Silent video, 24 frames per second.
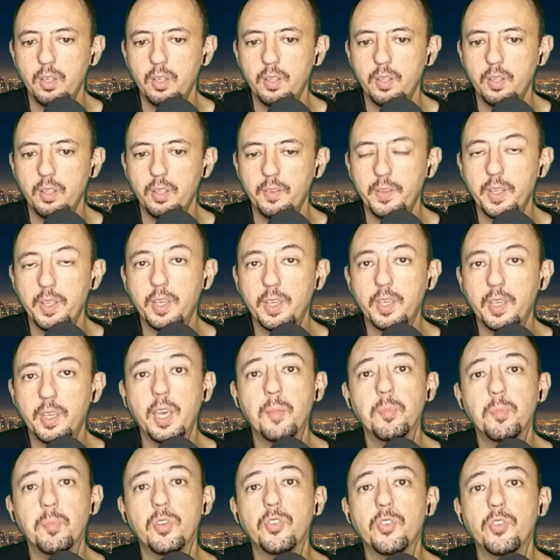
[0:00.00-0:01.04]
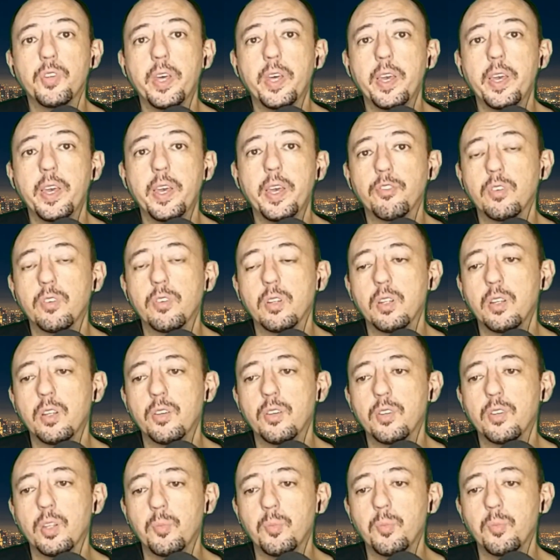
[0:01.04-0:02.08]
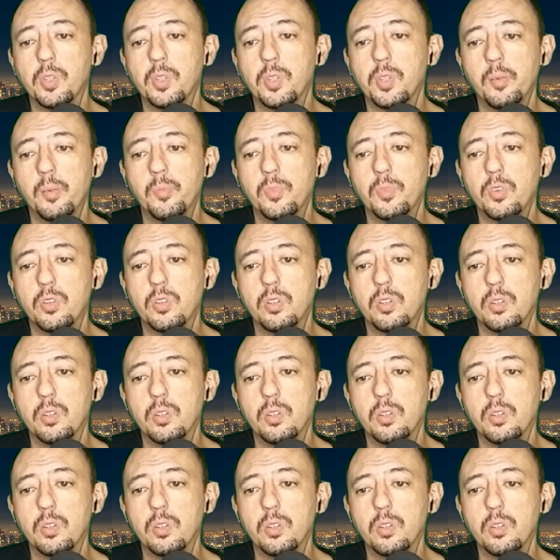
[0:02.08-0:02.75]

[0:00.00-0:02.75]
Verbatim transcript: they can be saved, and sometimes